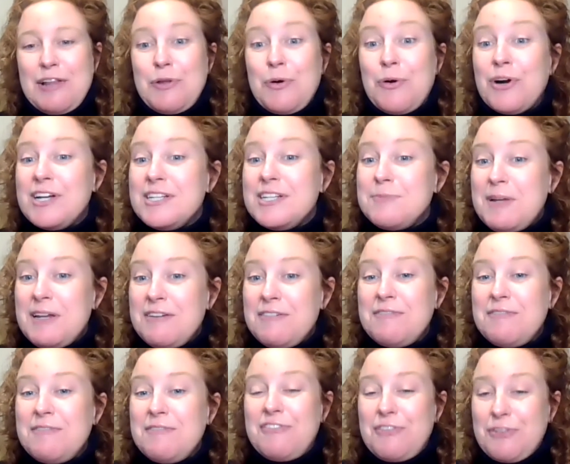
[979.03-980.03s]
Laura's
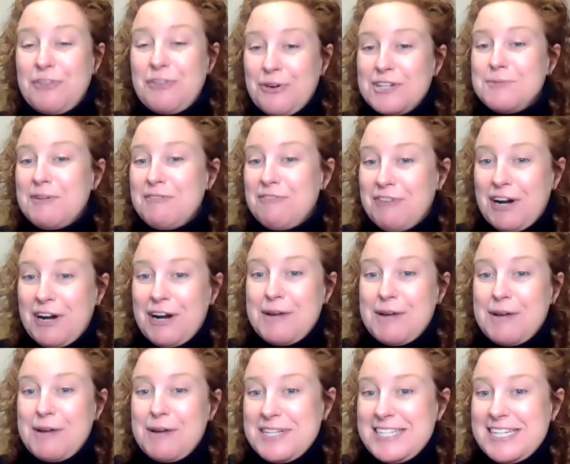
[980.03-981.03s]
been
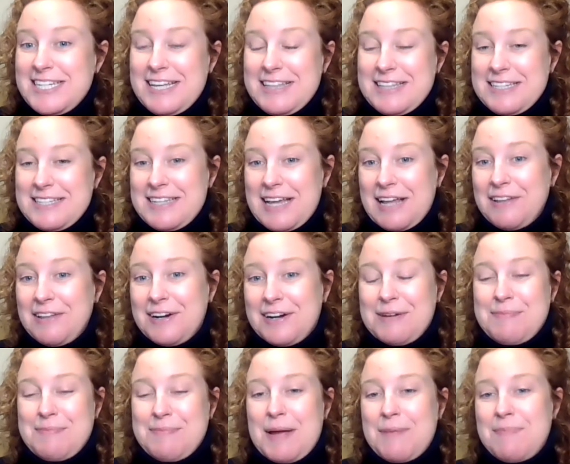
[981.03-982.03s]
very busy in the
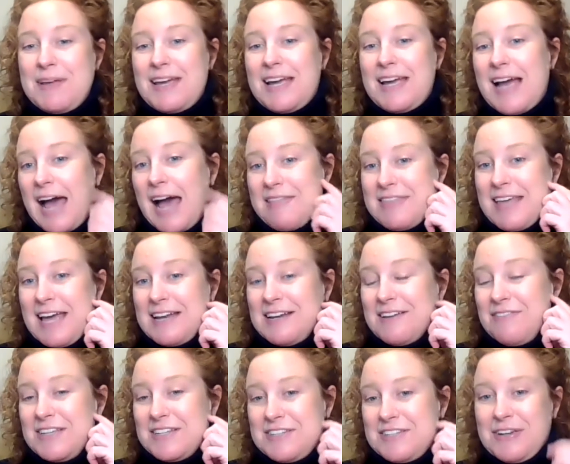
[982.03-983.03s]
cellar, and maybe at the
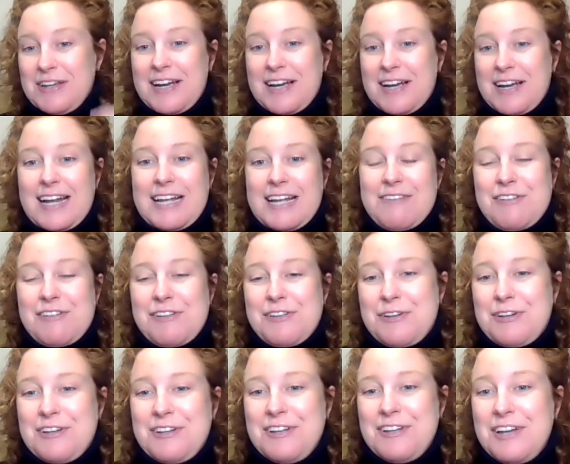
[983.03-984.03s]
end of this, you can kind of give a
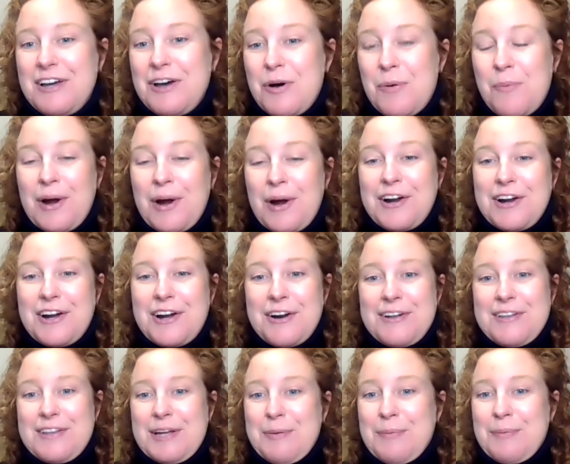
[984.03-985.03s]
little what you're
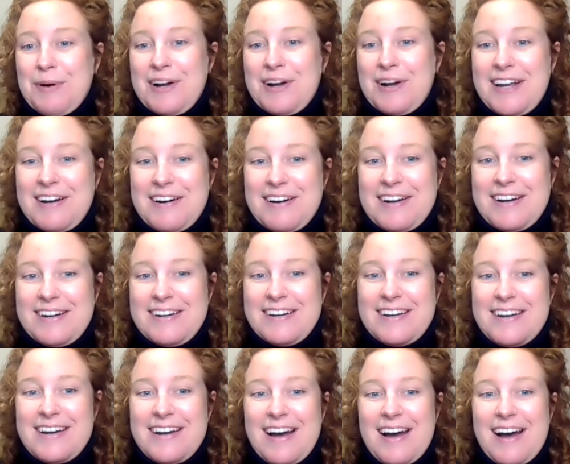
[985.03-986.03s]
currently working on
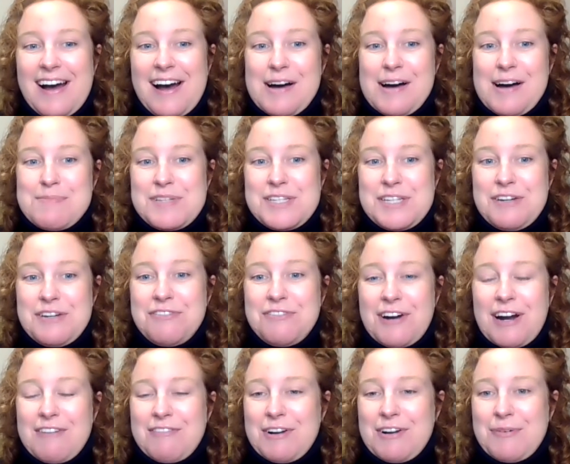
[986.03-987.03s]
too for
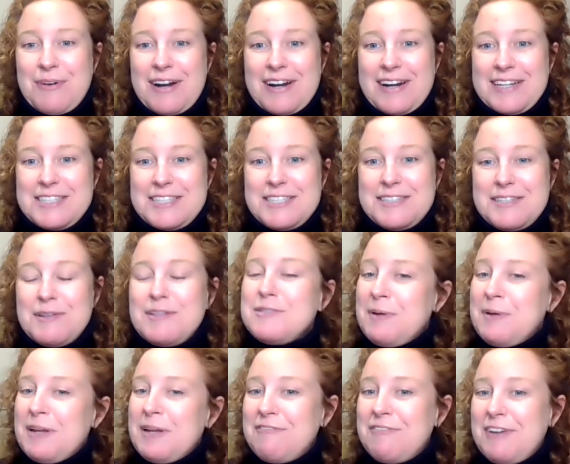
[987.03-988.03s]
everyone. It's
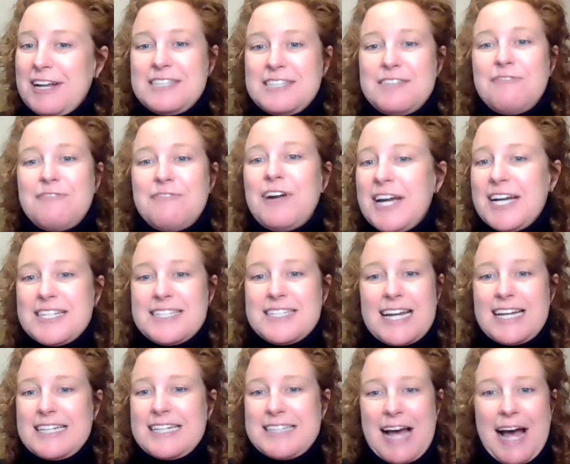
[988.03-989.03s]
a very
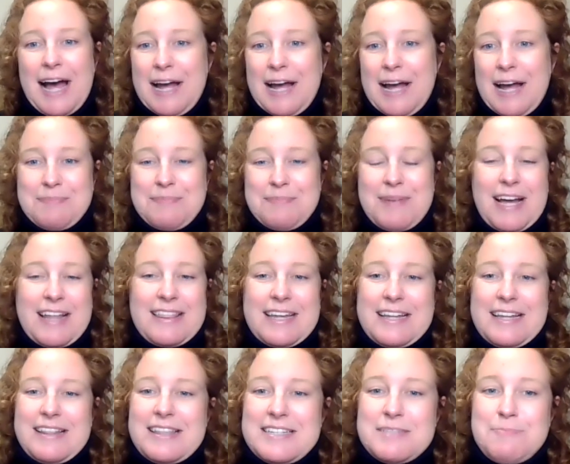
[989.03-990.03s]
exciting time. I
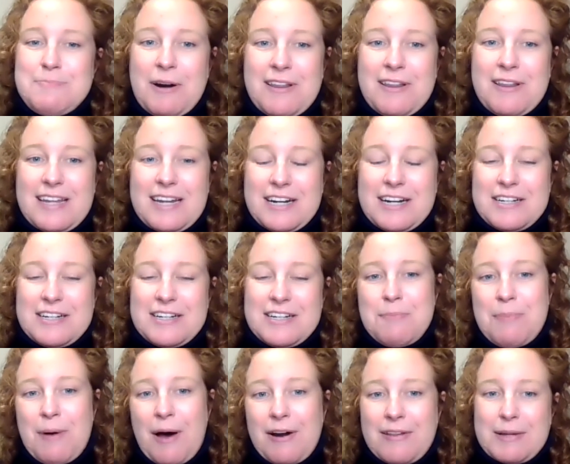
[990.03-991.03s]
think this part of the year, it's
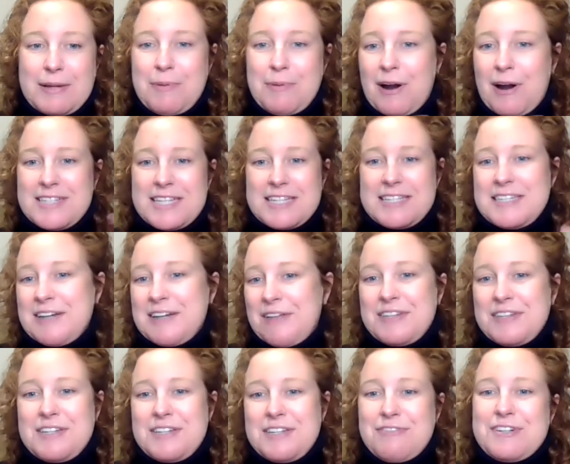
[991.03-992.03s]
the bottling process and
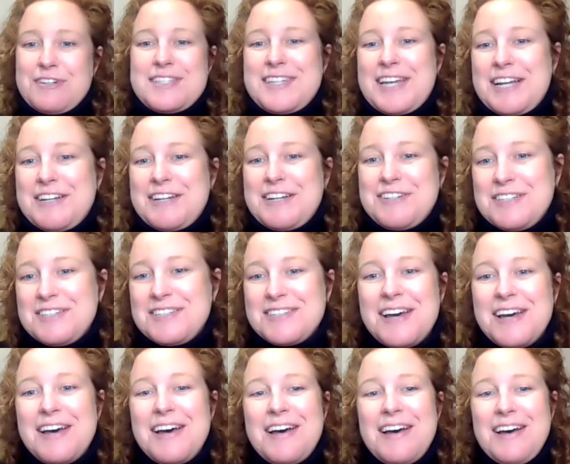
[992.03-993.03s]
all the different
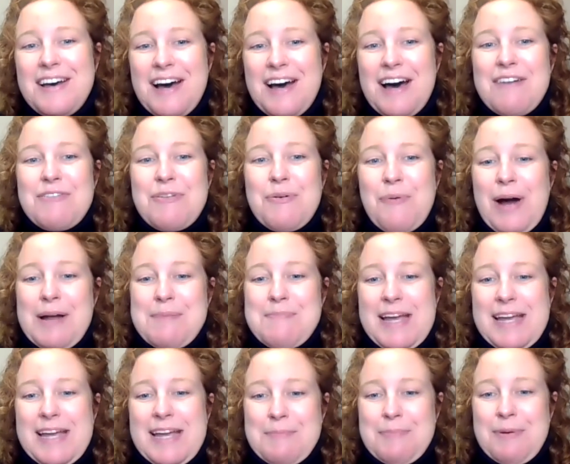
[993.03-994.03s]
stages of the
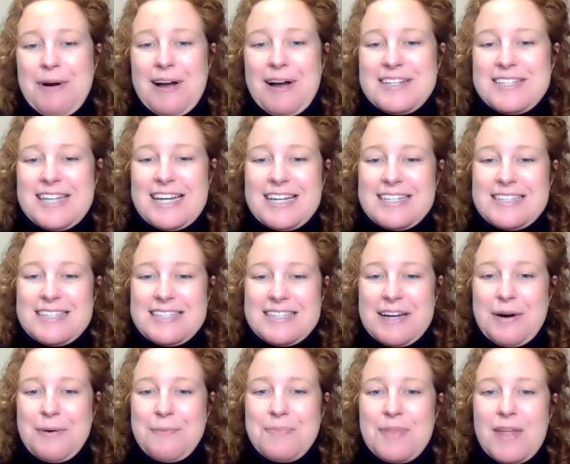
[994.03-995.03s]
winemaking process.
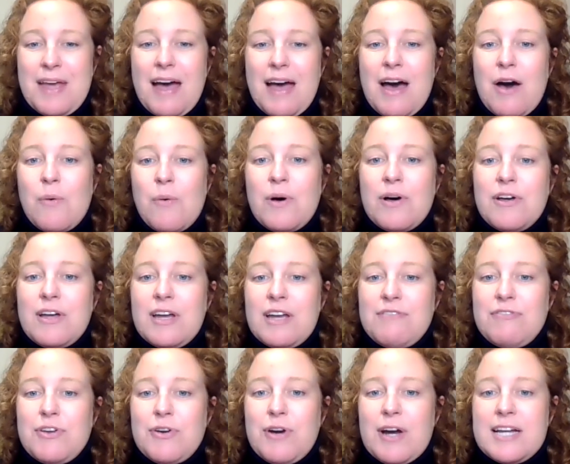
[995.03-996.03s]
So, well,
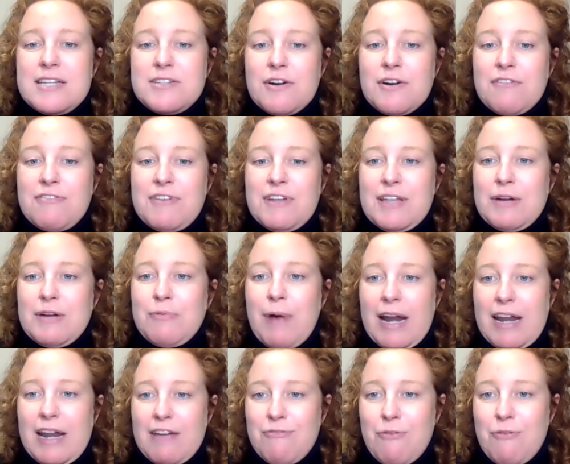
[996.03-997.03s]
if you guys are feeling
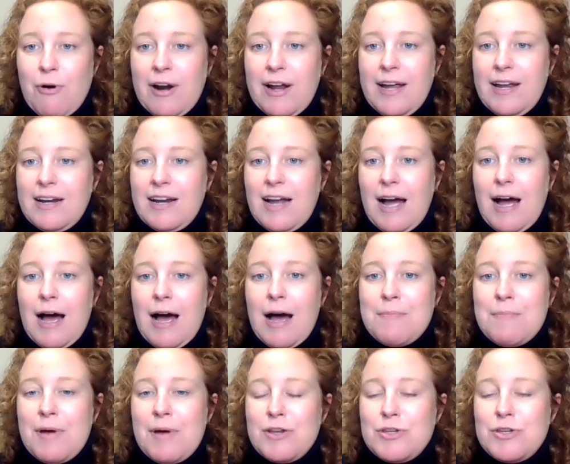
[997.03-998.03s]
ready for it,
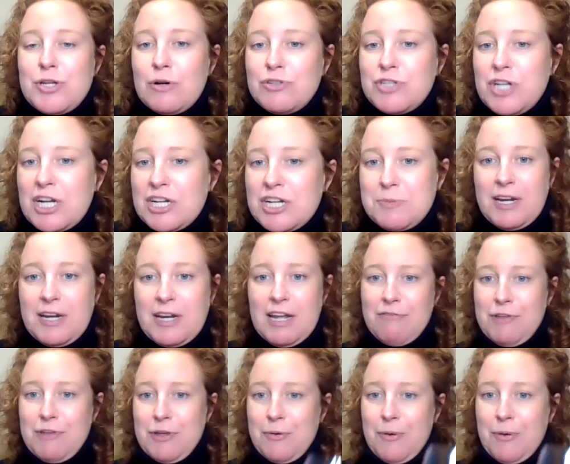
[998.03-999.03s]
no judgment
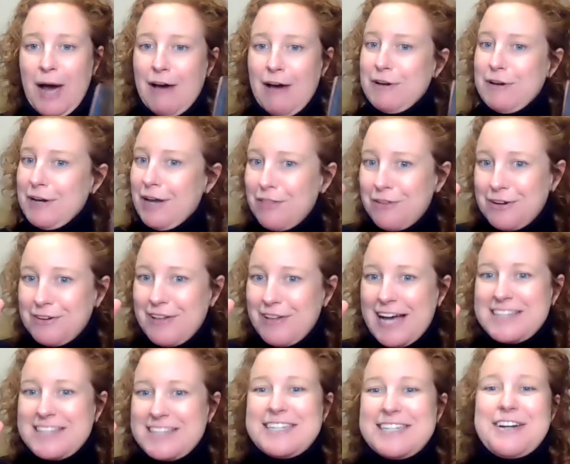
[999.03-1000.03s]
if you have another
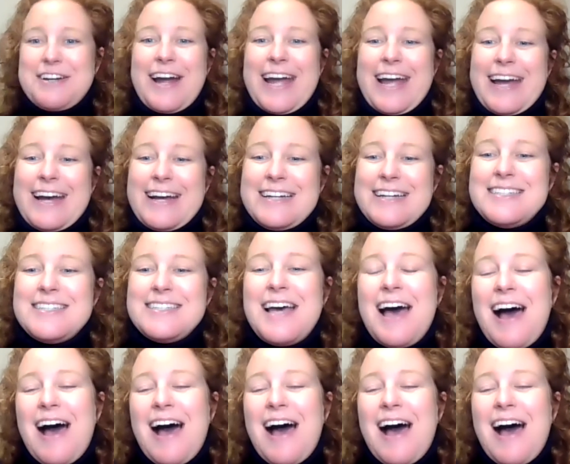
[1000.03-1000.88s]
glass in your hand.